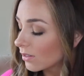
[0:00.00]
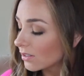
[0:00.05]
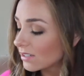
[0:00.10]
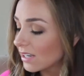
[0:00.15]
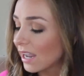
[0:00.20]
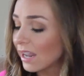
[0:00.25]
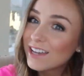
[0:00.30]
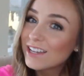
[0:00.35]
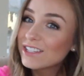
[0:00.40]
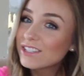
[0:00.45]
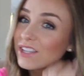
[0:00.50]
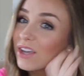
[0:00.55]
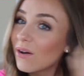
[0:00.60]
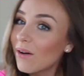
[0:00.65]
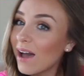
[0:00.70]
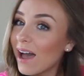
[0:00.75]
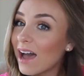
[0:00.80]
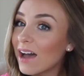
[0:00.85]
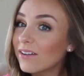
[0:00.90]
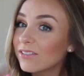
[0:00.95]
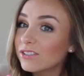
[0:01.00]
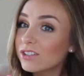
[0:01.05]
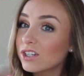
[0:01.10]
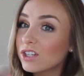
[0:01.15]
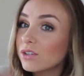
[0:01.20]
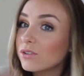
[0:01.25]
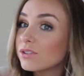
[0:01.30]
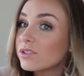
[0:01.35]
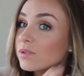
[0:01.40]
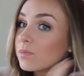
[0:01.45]
the day. So after
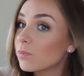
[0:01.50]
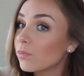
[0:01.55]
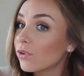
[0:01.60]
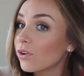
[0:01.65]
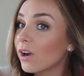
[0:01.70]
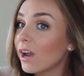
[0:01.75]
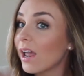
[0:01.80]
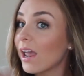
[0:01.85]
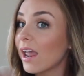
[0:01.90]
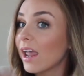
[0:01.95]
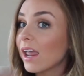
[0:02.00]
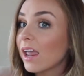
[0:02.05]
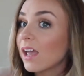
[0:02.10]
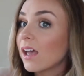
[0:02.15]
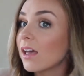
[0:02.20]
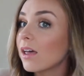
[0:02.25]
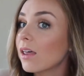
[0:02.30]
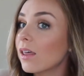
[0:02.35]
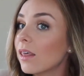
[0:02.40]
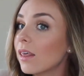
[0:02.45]
you spray